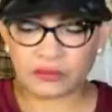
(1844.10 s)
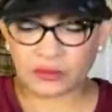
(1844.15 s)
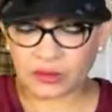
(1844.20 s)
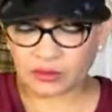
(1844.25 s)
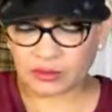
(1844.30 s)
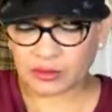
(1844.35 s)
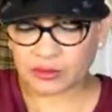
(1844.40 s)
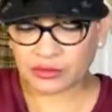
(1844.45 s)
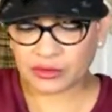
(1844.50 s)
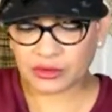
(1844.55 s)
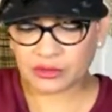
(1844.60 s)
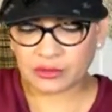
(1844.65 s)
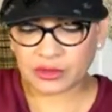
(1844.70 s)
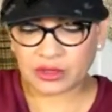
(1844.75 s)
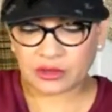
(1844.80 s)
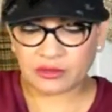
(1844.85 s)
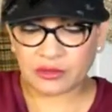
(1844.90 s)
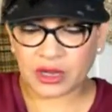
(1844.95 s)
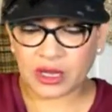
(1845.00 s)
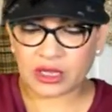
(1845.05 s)
Let me put them
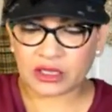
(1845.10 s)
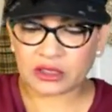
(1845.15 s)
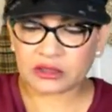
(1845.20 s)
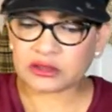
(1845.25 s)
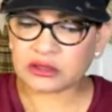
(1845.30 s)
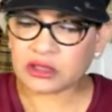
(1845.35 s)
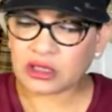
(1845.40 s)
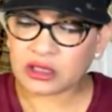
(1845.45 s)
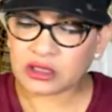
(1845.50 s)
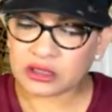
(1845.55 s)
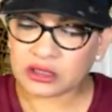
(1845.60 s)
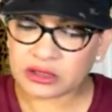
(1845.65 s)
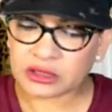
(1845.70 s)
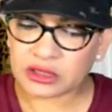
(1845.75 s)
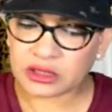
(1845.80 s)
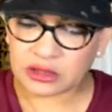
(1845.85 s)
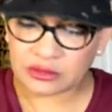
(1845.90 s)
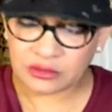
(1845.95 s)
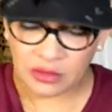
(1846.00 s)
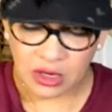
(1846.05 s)
in the bag so y'all can
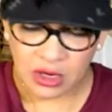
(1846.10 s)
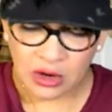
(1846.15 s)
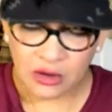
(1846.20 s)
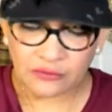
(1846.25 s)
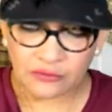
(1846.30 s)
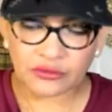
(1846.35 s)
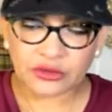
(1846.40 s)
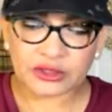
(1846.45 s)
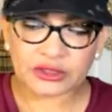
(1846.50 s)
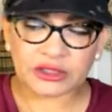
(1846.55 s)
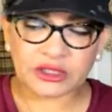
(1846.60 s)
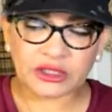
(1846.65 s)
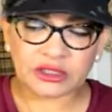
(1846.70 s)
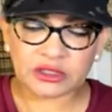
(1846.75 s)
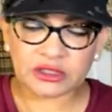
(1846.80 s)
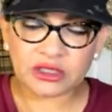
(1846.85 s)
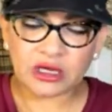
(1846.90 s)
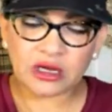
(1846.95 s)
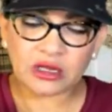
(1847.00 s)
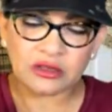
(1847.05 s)
see. For
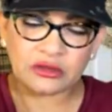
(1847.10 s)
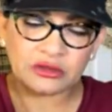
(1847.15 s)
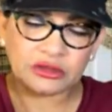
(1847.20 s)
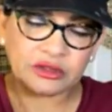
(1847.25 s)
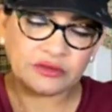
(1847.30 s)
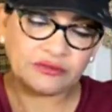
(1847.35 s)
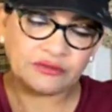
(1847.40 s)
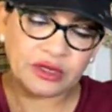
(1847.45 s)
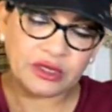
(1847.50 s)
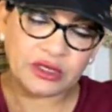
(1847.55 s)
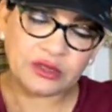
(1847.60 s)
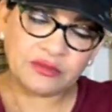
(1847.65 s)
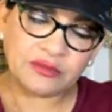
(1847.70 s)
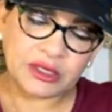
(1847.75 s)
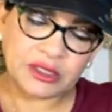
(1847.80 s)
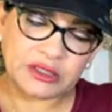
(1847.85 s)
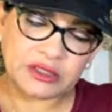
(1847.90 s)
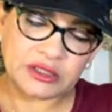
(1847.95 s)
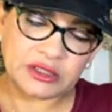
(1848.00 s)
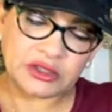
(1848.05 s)
$6, if
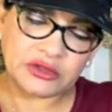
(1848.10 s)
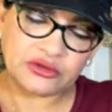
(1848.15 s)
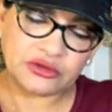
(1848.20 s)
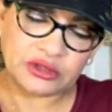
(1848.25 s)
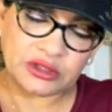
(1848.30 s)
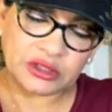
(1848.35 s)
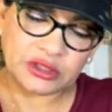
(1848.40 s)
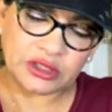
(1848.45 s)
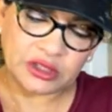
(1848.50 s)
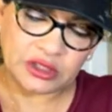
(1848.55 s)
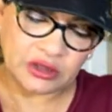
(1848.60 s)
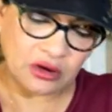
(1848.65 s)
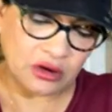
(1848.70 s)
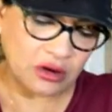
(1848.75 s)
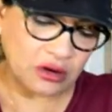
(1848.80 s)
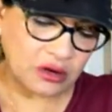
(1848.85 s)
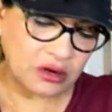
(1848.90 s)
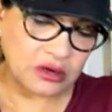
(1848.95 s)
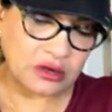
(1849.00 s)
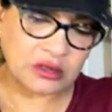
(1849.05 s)
anybody's interested in
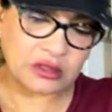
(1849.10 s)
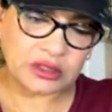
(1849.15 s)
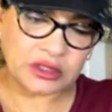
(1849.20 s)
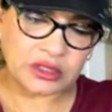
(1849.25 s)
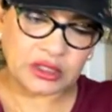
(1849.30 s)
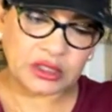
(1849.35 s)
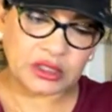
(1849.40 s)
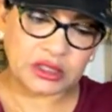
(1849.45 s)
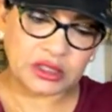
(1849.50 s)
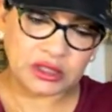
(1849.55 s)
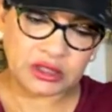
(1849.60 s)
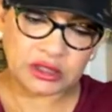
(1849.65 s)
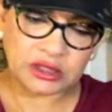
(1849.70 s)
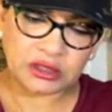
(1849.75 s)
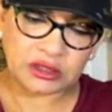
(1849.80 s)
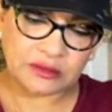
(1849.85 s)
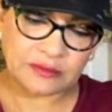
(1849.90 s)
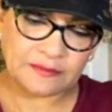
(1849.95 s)
all of these.